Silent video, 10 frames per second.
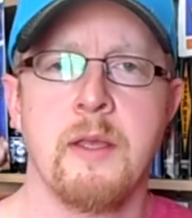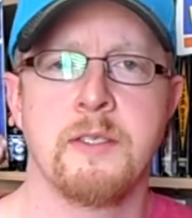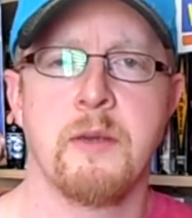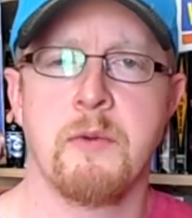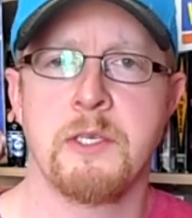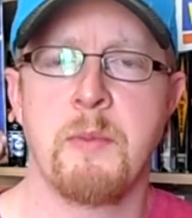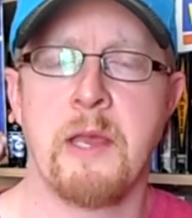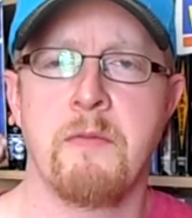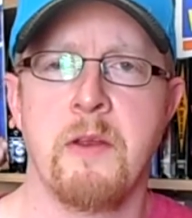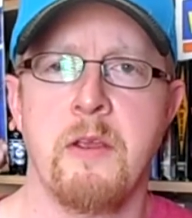It's a
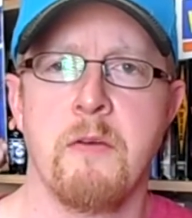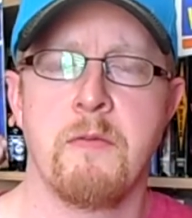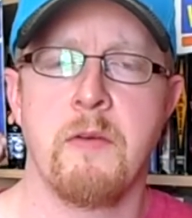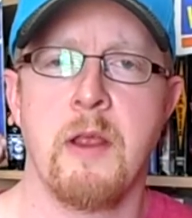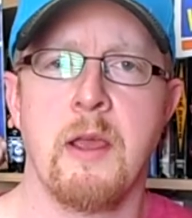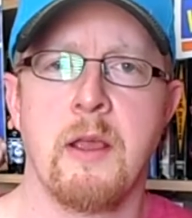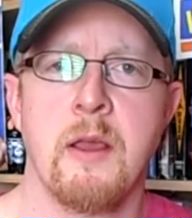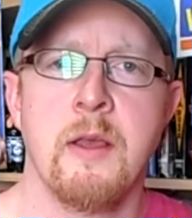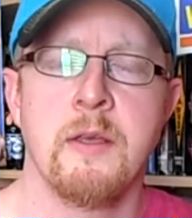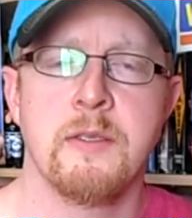respect video for Nick.
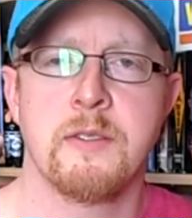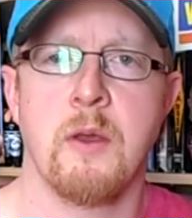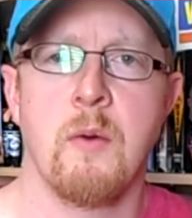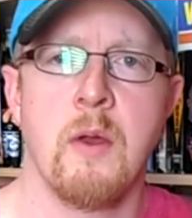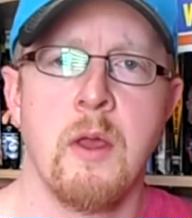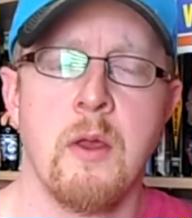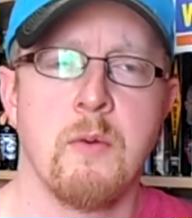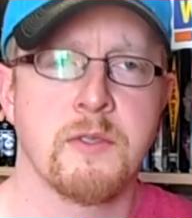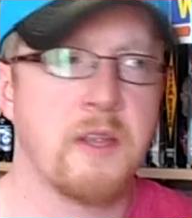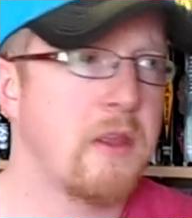So
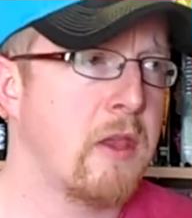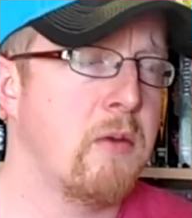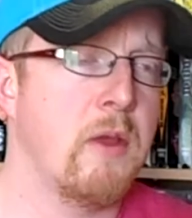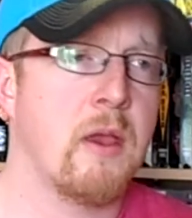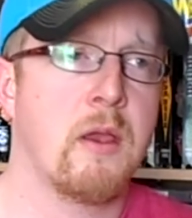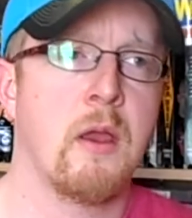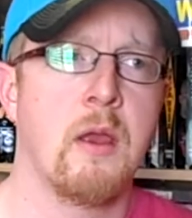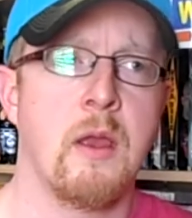we'll say thank you, Nick.